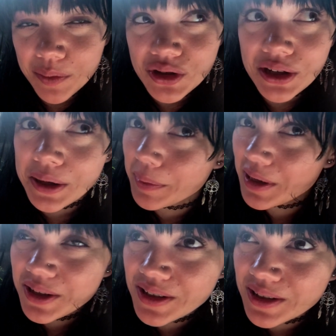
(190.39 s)
I'm sure he'll be
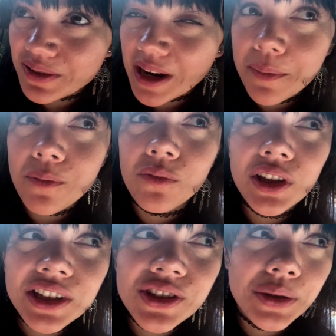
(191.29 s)
here soon. I'm
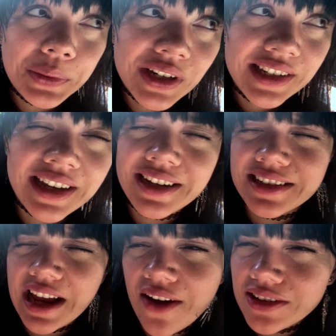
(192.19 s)
really super excited
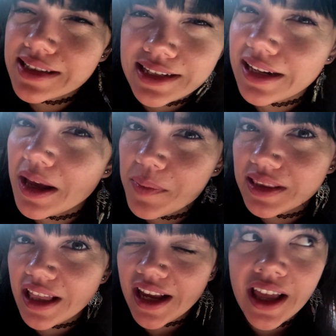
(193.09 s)
because I haven't seen him
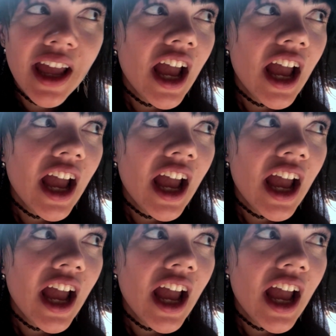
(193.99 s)
in like